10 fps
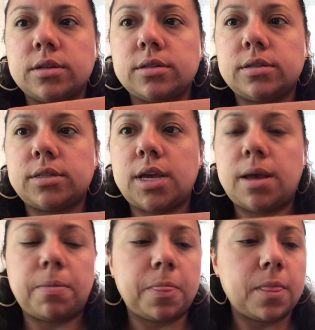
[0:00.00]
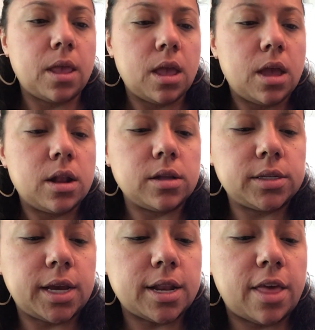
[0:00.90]
See? I'll
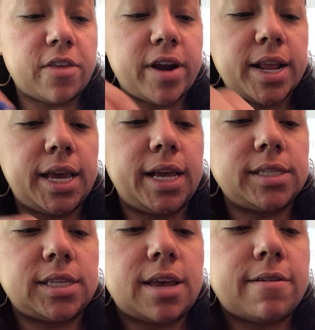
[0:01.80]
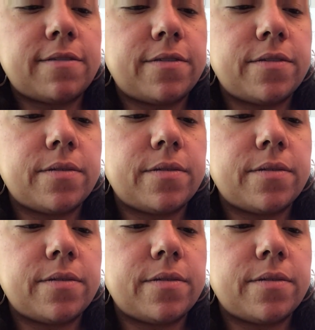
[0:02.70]
take another adhesive.